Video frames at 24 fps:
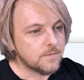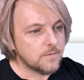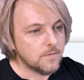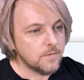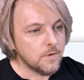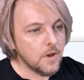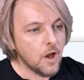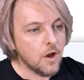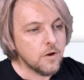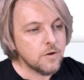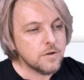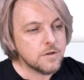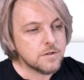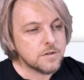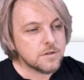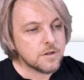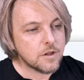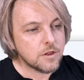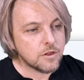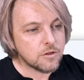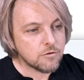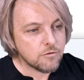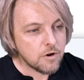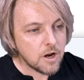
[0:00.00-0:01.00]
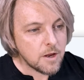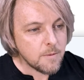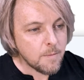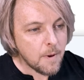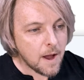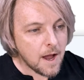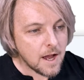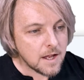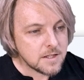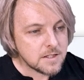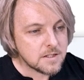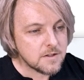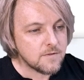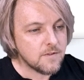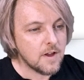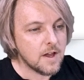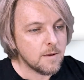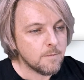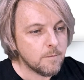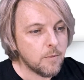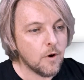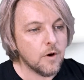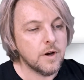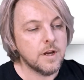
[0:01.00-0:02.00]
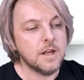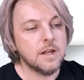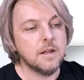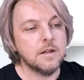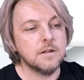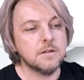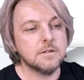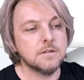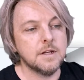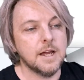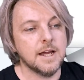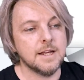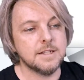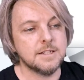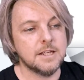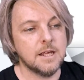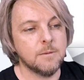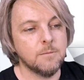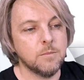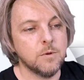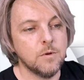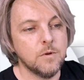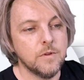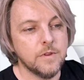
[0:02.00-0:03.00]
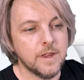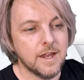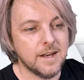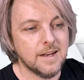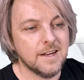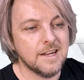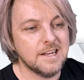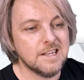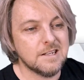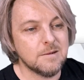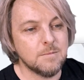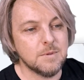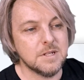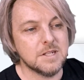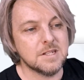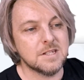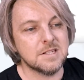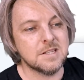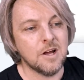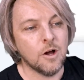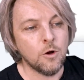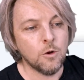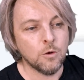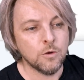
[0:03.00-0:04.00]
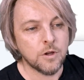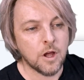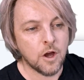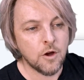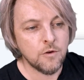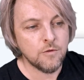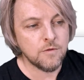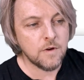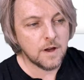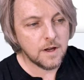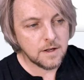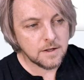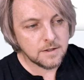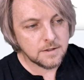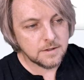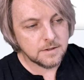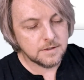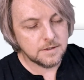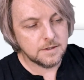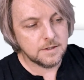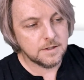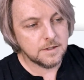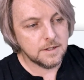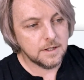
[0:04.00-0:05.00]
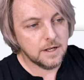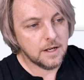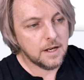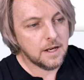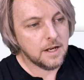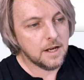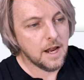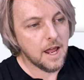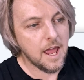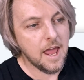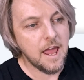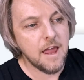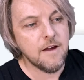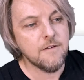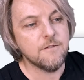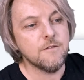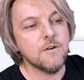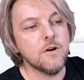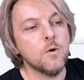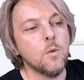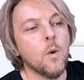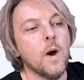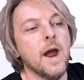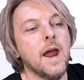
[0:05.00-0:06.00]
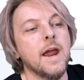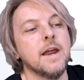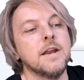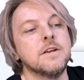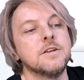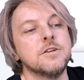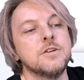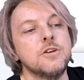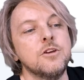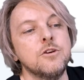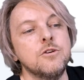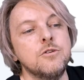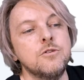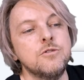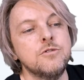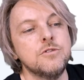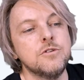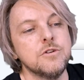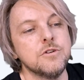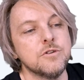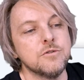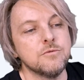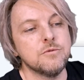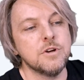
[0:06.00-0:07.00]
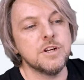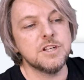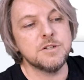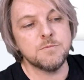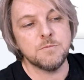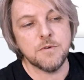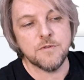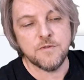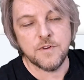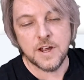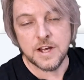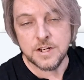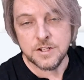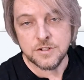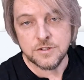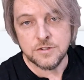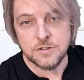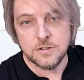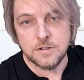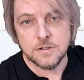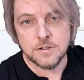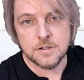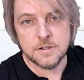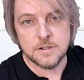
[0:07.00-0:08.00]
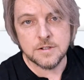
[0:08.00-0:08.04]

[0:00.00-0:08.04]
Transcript: Notice the 3 parts of our body, our temple, that need to be sold over in every way to Yahusha to reach perfection.